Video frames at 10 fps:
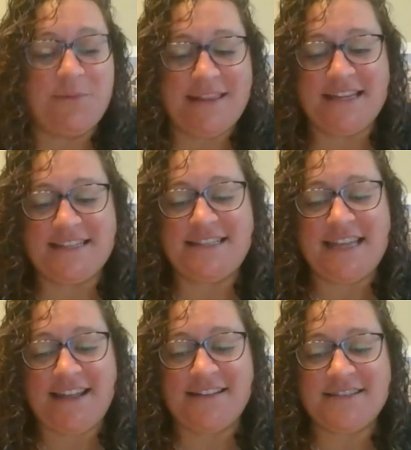with his
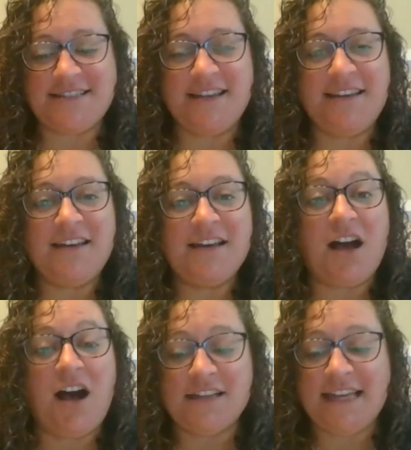sins,
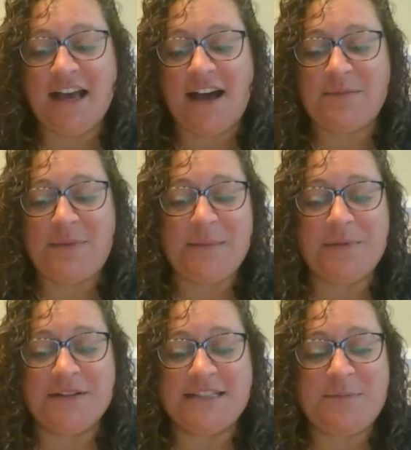calling on
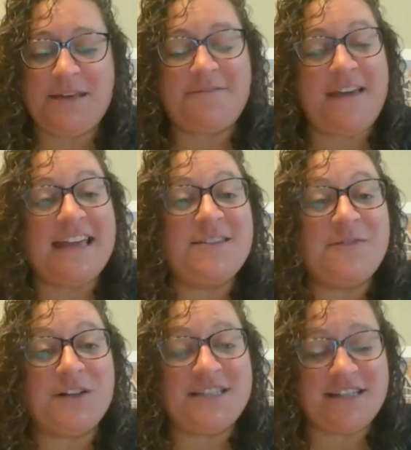people to be
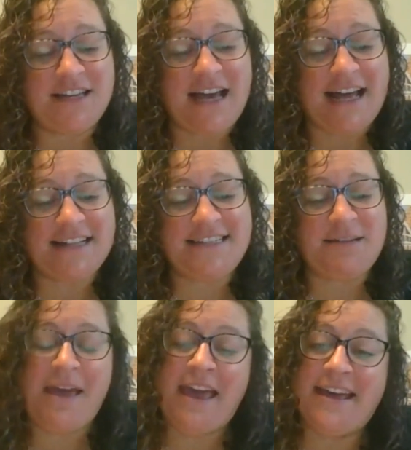faithful to God's
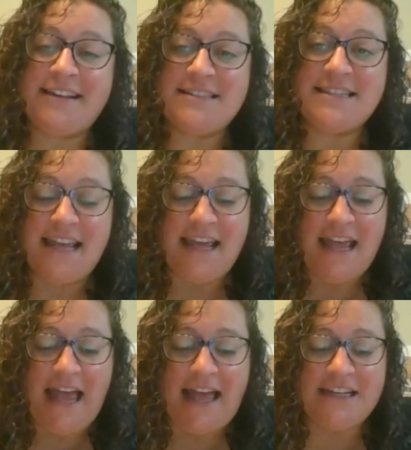demands,
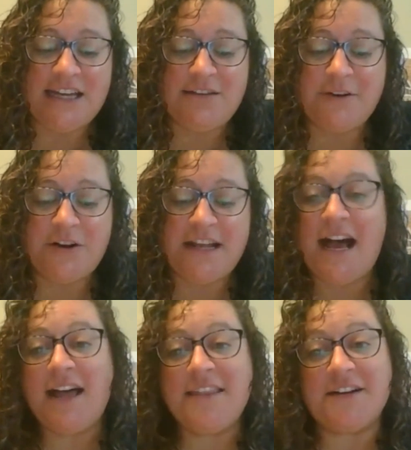and converting
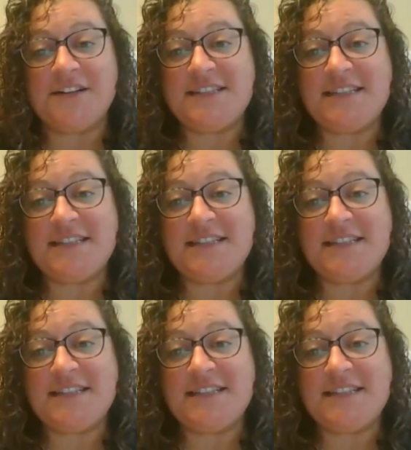others